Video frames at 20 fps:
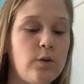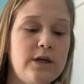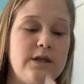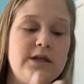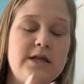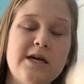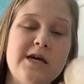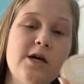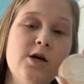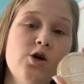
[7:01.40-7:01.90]

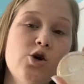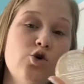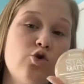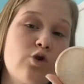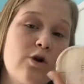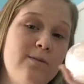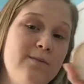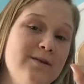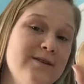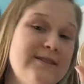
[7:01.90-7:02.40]
with the
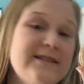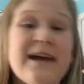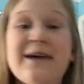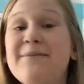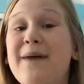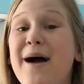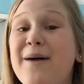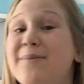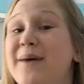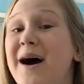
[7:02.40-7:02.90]
Rimmel Stay
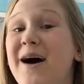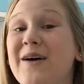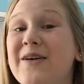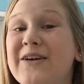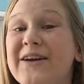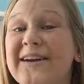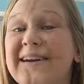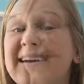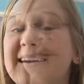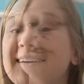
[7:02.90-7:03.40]
Matte
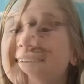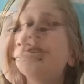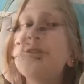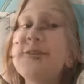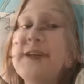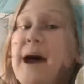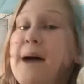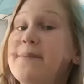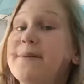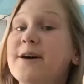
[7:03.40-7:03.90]
Powder. So
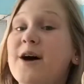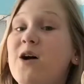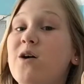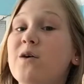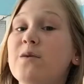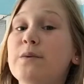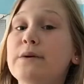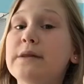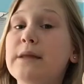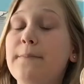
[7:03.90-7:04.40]
time to go
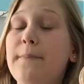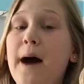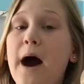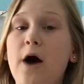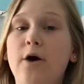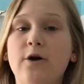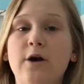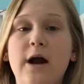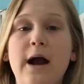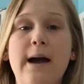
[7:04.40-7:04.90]
in with the
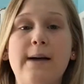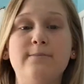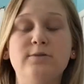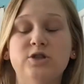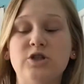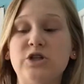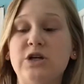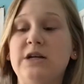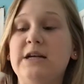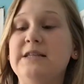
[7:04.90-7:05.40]
powder. I'm
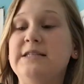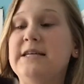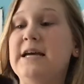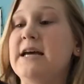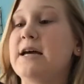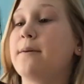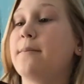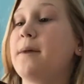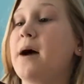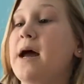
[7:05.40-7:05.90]
just gonna
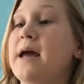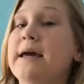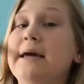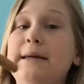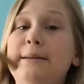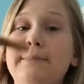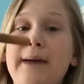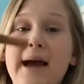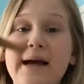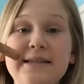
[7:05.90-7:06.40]
take my
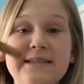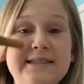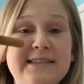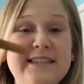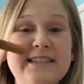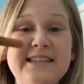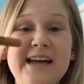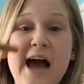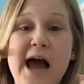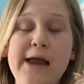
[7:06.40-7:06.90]
Emax
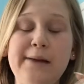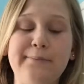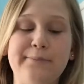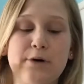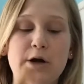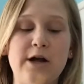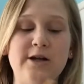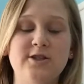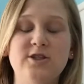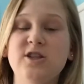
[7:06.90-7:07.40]
Design
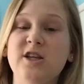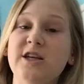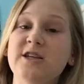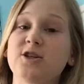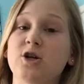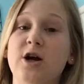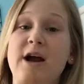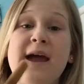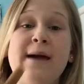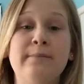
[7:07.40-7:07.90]
brush.
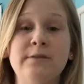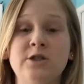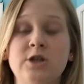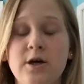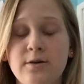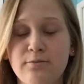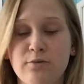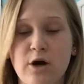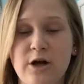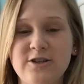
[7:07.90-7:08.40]
These are
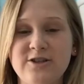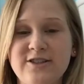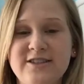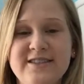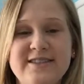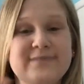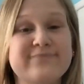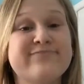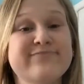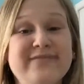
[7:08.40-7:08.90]
Amazon
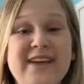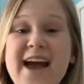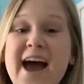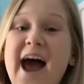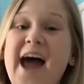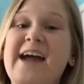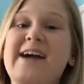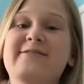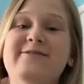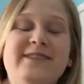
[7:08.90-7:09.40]
brushes.
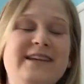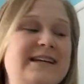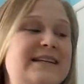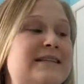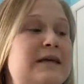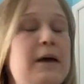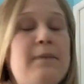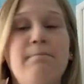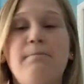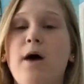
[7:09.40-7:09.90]
I have
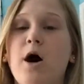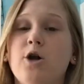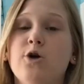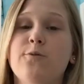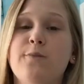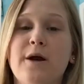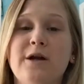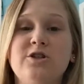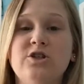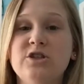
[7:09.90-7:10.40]
these and Motto
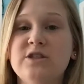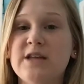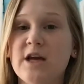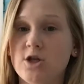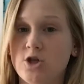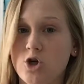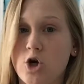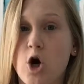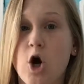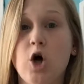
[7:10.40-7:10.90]
brushes
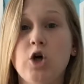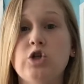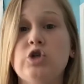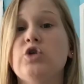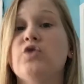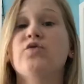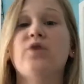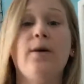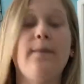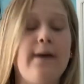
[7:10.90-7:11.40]
that are
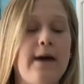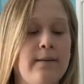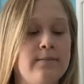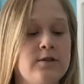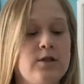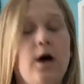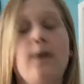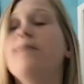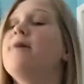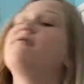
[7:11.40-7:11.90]
also from
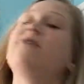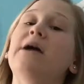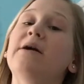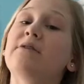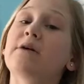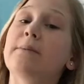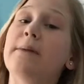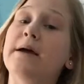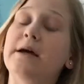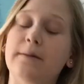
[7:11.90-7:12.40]
Amazon, my
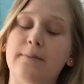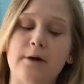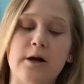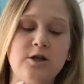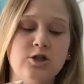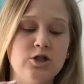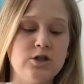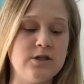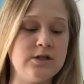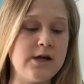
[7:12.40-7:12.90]
favorite makeup
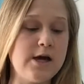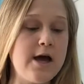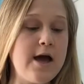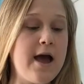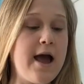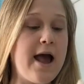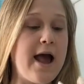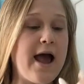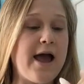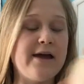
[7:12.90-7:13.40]
brushes.
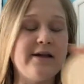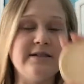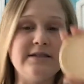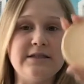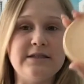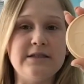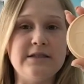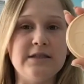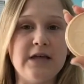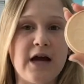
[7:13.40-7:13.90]

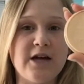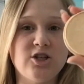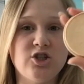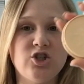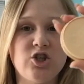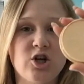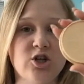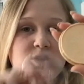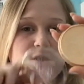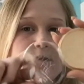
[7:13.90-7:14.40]
And I
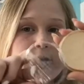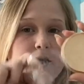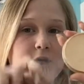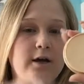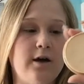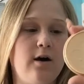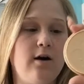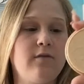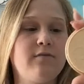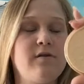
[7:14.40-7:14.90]
just took the
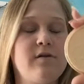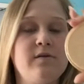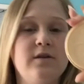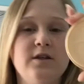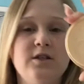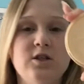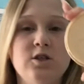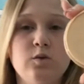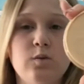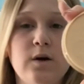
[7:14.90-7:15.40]
lid off, and
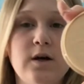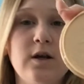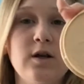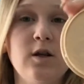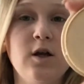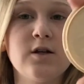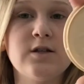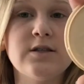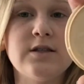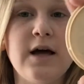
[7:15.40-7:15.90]
this is what it
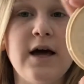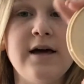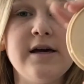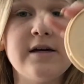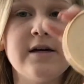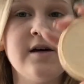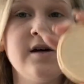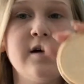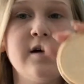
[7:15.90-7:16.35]
looks like.